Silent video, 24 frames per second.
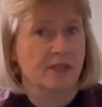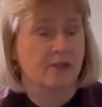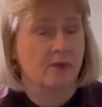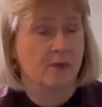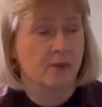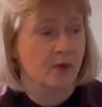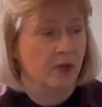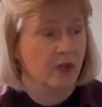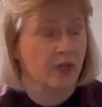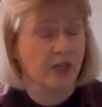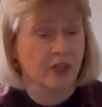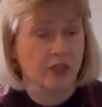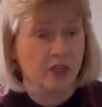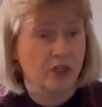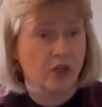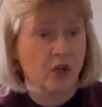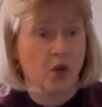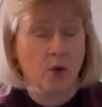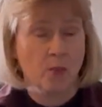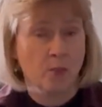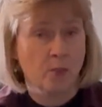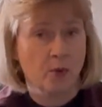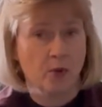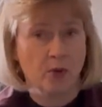and we're gonna
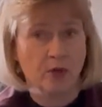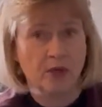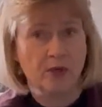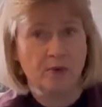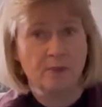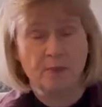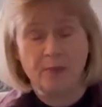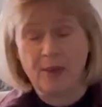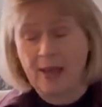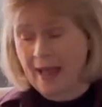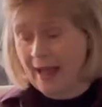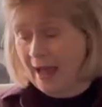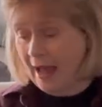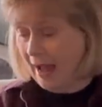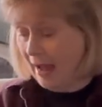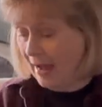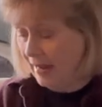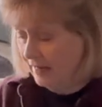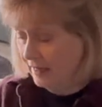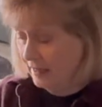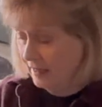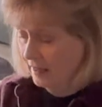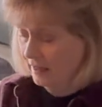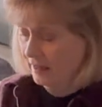go put it
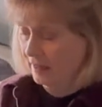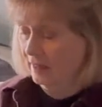back.